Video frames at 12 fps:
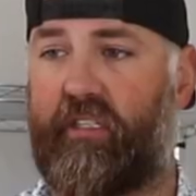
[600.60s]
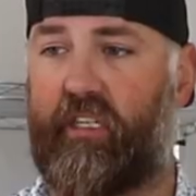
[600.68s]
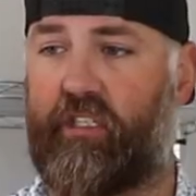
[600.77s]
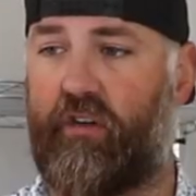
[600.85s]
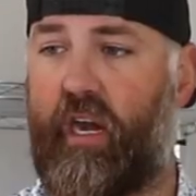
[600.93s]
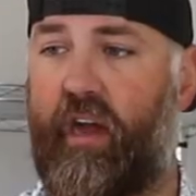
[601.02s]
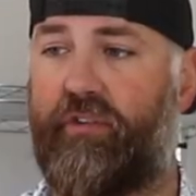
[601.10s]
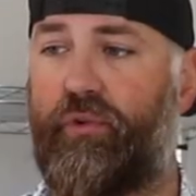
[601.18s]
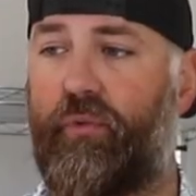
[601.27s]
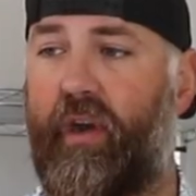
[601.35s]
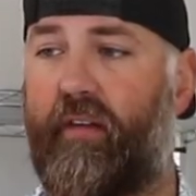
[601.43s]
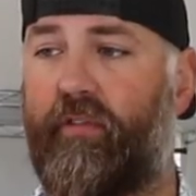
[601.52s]
things around, do
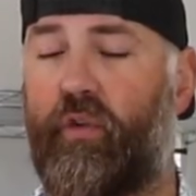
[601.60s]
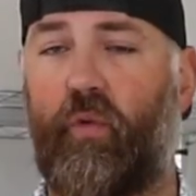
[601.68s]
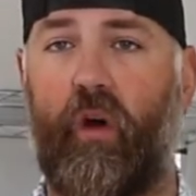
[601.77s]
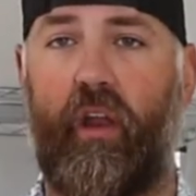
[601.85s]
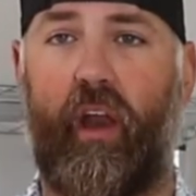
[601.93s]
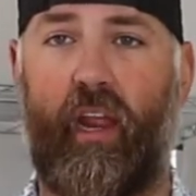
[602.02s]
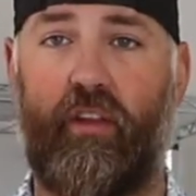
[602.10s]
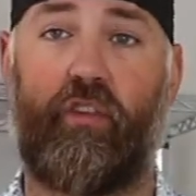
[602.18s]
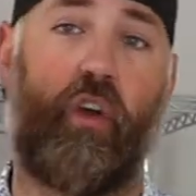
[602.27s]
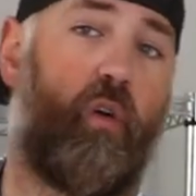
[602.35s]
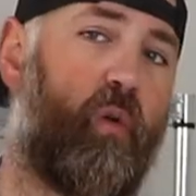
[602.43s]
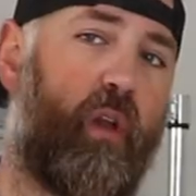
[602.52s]
whatever you want, and you
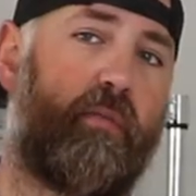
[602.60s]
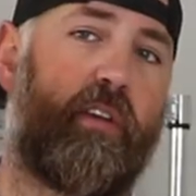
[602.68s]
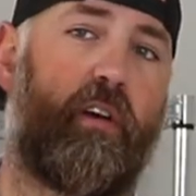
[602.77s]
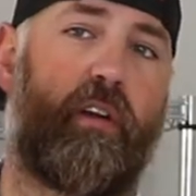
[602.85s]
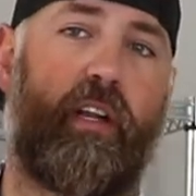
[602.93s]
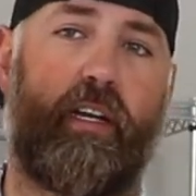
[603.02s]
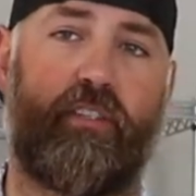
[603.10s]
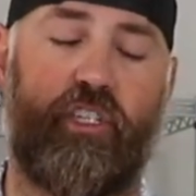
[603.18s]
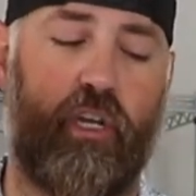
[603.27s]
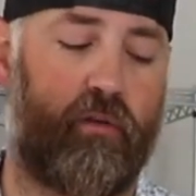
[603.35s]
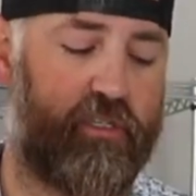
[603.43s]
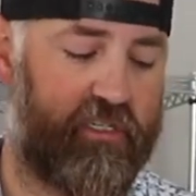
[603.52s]
don't want to be on an edge.
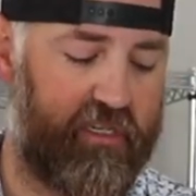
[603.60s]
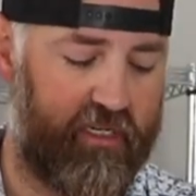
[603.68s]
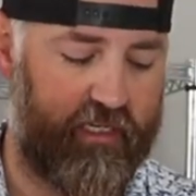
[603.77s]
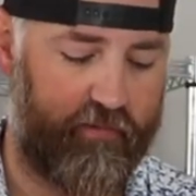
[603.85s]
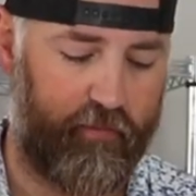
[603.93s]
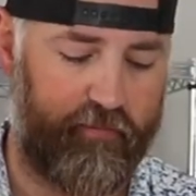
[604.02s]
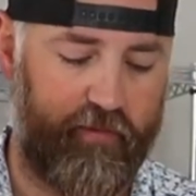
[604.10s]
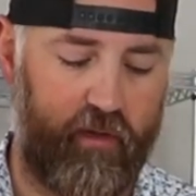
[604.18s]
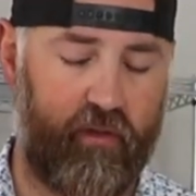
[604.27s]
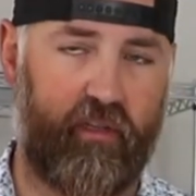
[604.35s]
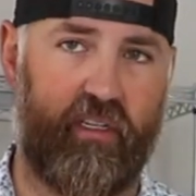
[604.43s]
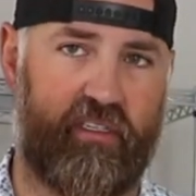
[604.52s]
So just a different
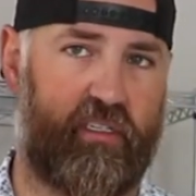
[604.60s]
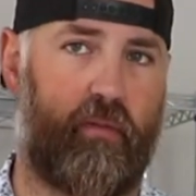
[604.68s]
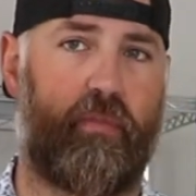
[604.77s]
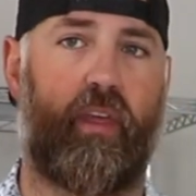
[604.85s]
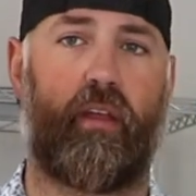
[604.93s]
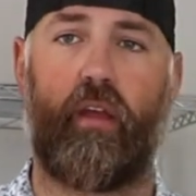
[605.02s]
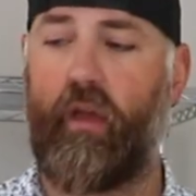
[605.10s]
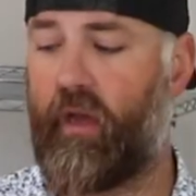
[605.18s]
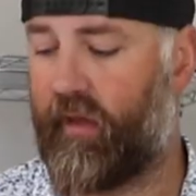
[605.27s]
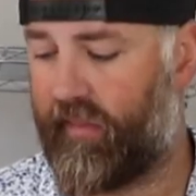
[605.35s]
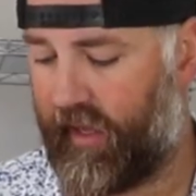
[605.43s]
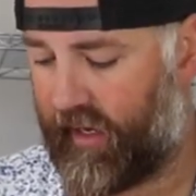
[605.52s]
feeling than something
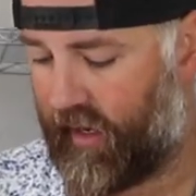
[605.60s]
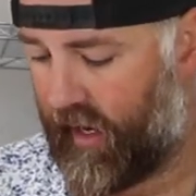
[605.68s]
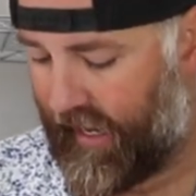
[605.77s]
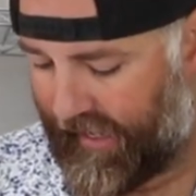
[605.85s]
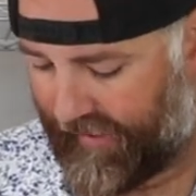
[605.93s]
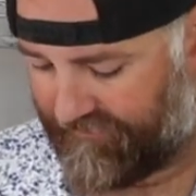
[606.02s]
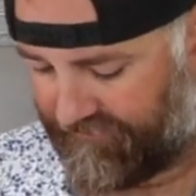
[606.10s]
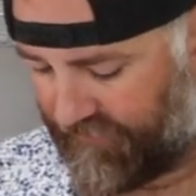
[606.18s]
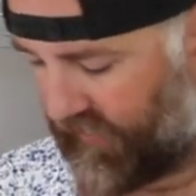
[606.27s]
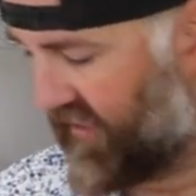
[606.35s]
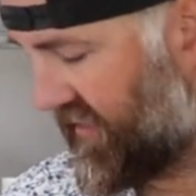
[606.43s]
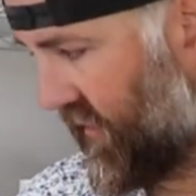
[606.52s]
that
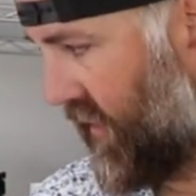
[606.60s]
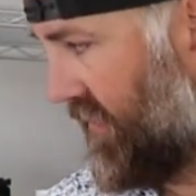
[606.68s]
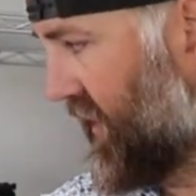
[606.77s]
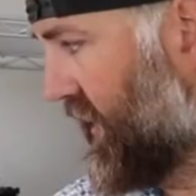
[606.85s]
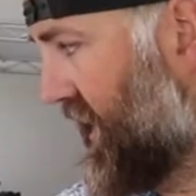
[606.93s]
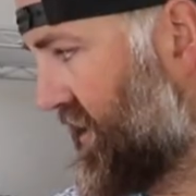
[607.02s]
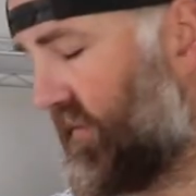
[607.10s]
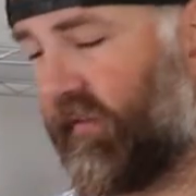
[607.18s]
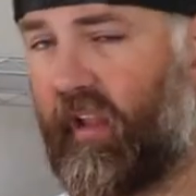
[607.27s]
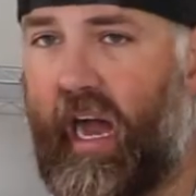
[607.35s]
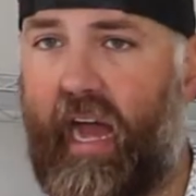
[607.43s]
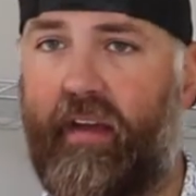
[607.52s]
is a little bit less
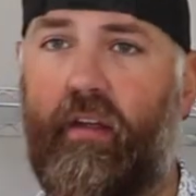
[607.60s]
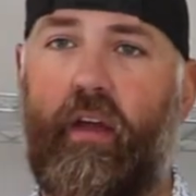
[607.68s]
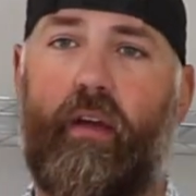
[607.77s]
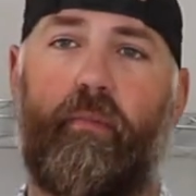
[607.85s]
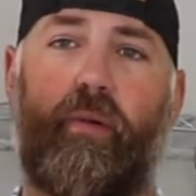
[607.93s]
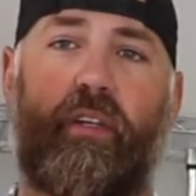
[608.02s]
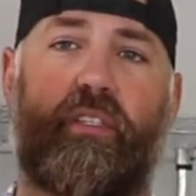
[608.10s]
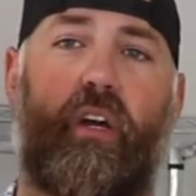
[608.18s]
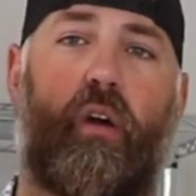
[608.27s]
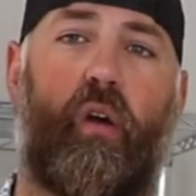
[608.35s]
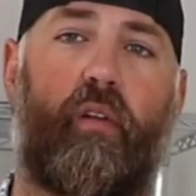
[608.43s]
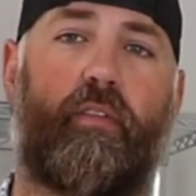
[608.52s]
flat. But
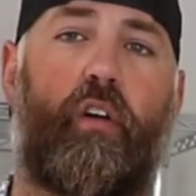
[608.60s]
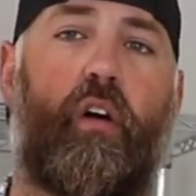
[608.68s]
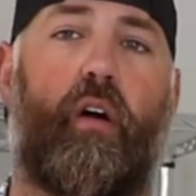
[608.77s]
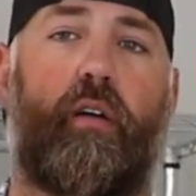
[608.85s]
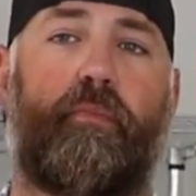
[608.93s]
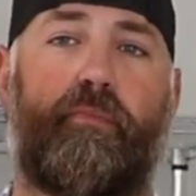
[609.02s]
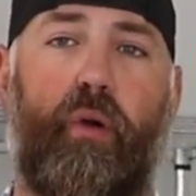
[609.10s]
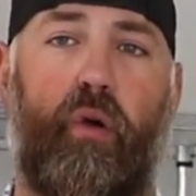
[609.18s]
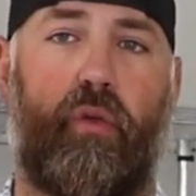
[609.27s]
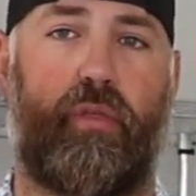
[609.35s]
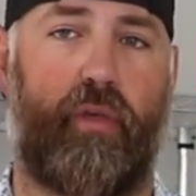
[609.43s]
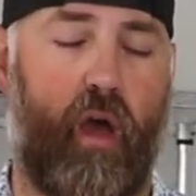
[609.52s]
overall,
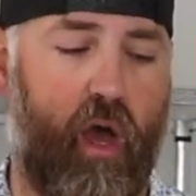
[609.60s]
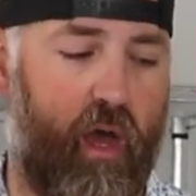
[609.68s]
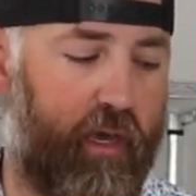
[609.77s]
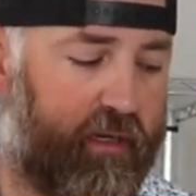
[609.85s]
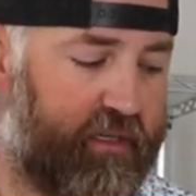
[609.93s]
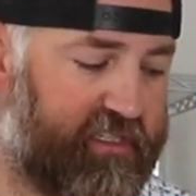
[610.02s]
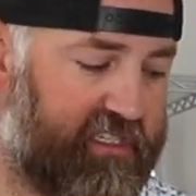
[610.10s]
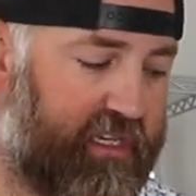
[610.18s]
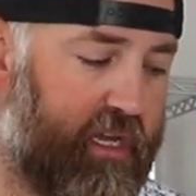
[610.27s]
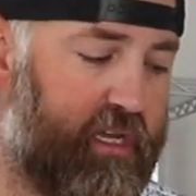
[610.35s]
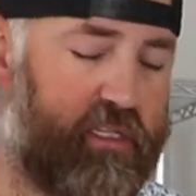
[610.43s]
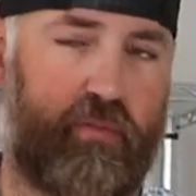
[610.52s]
both good
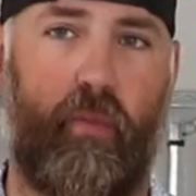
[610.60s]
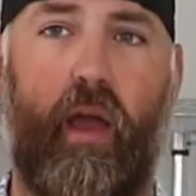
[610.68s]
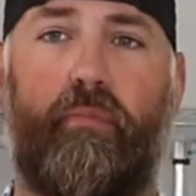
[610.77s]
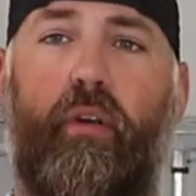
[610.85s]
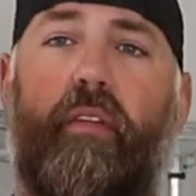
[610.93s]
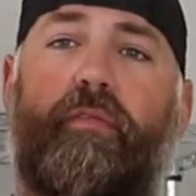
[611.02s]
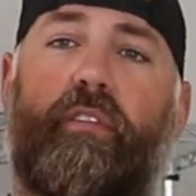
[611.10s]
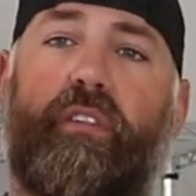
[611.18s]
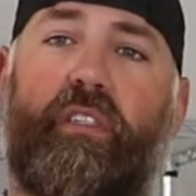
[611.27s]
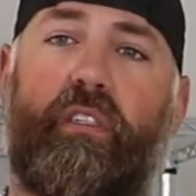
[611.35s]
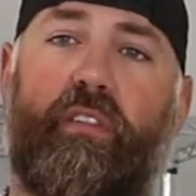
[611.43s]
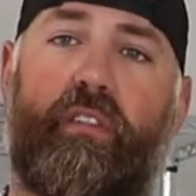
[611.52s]
skis. My
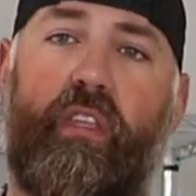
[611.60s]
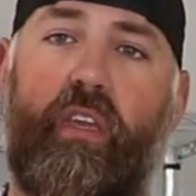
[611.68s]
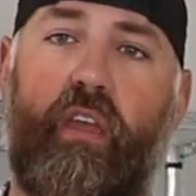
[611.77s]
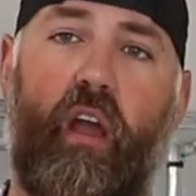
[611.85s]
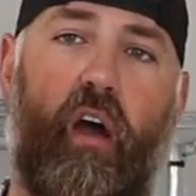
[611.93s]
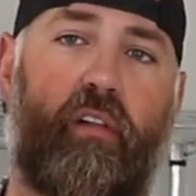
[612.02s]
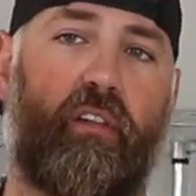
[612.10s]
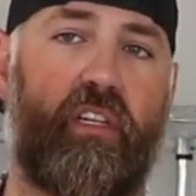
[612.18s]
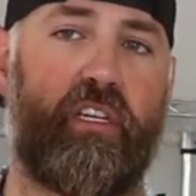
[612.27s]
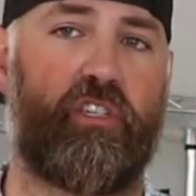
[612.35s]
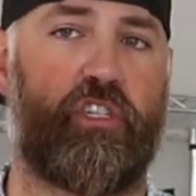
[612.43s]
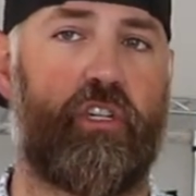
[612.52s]
preference is the
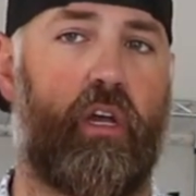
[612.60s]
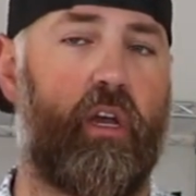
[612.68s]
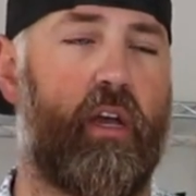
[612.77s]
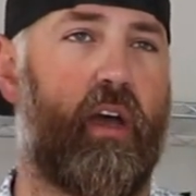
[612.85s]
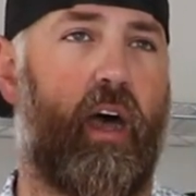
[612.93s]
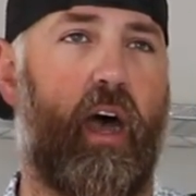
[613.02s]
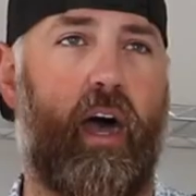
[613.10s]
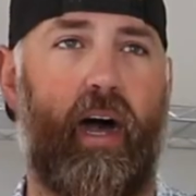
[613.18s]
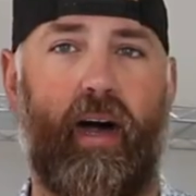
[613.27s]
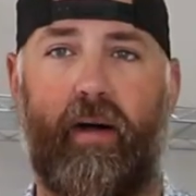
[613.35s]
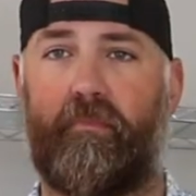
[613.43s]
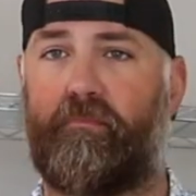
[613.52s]
Unleashed.
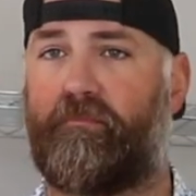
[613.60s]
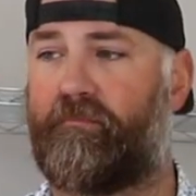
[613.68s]
And